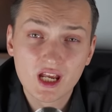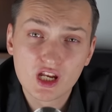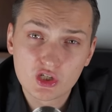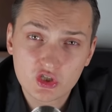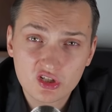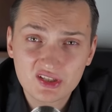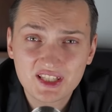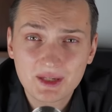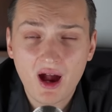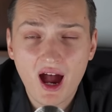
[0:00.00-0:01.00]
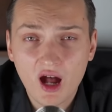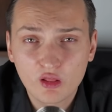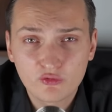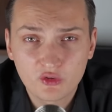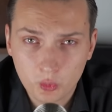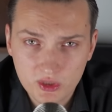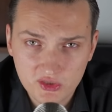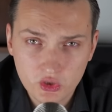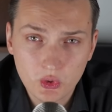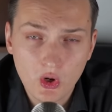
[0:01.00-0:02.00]
Share some alpha with
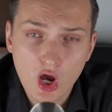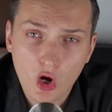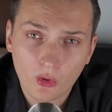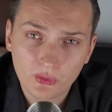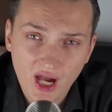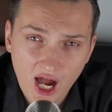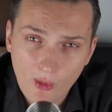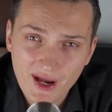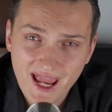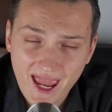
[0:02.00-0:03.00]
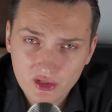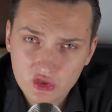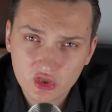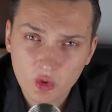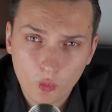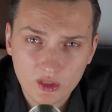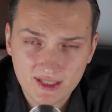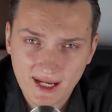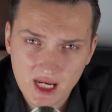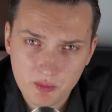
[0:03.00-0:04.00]
you on how I actually was
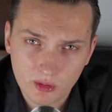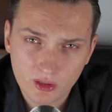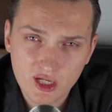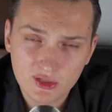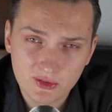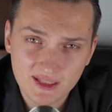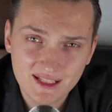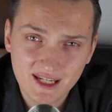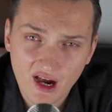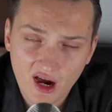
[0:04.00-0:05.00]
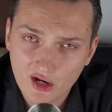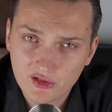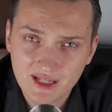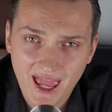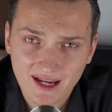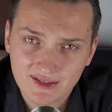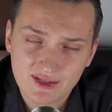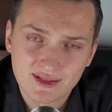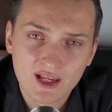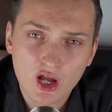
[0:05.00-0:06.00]
able to get 100
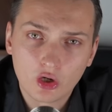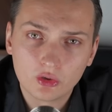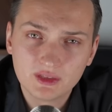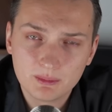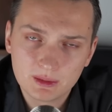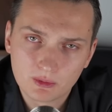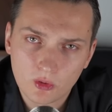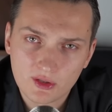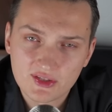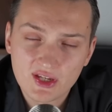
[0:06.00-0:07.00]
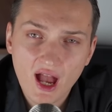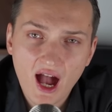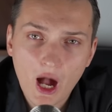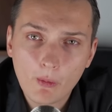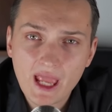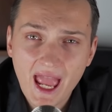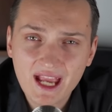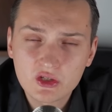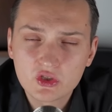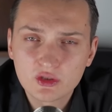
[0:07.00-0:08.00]
access on the meme coins, how I
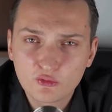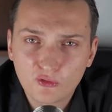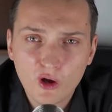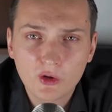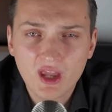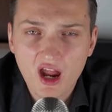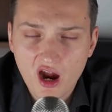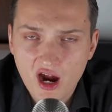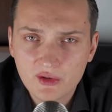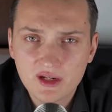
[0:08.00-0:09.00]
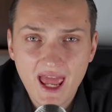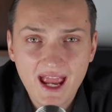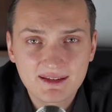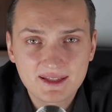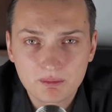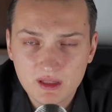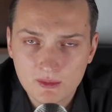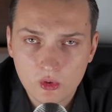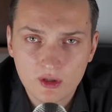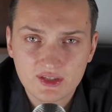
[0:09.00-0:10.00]
actually found 100x meme
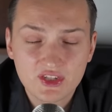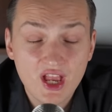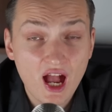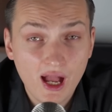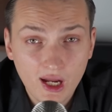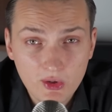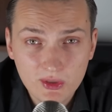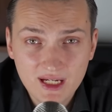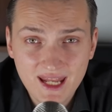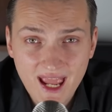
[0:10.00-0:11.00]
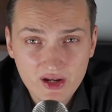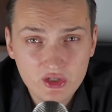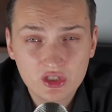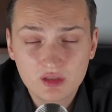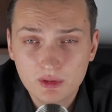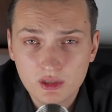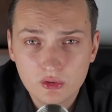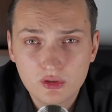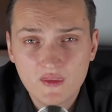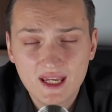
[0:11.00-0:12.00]
coins, how you can actually be
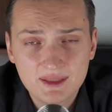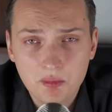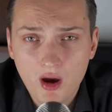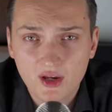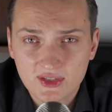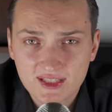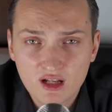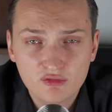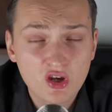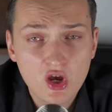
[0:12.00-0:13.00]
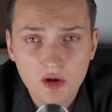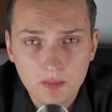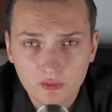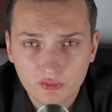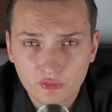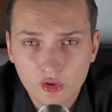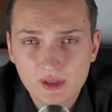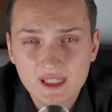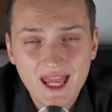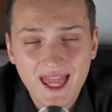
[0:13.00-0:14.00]
doing that by yourself moving forward
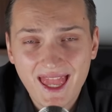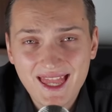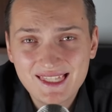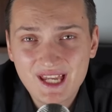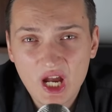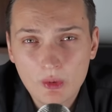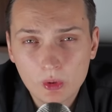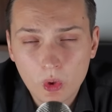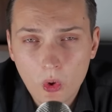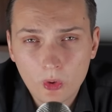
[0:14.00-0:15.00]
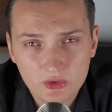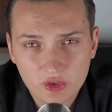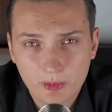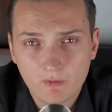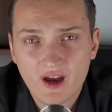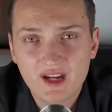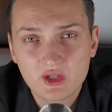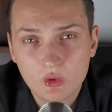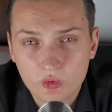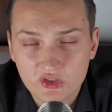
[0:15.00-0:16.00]
and I will also provide you
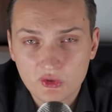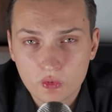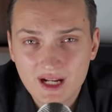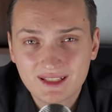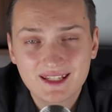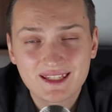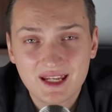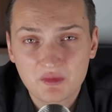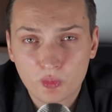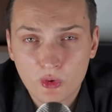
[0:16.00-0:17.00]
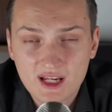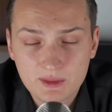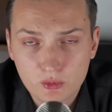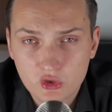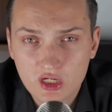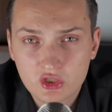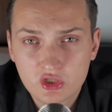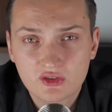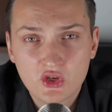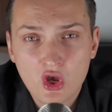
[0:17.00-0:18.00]
with the ranking and price
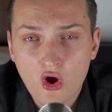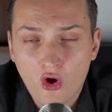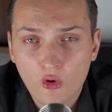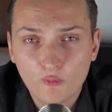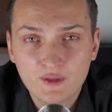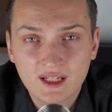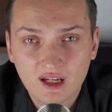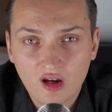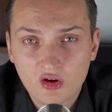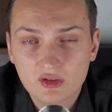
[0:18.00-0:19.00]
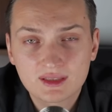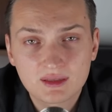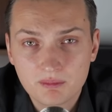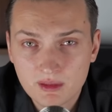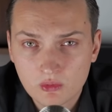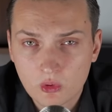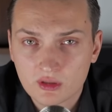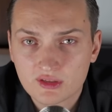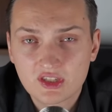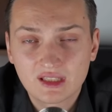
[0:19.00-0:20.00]
projections of the current meme
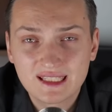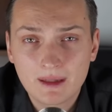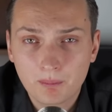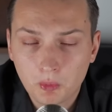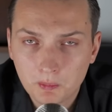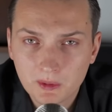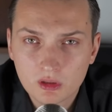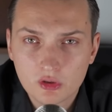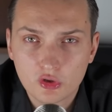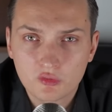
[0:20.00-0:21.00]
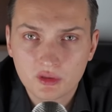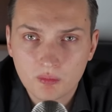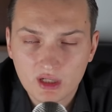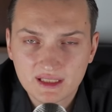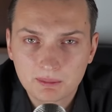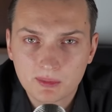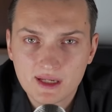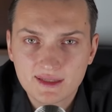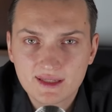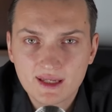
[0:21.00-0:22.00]
coins that are popular on the
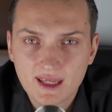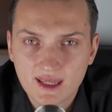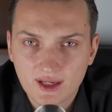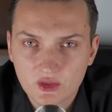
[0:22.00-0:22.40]
marketplace as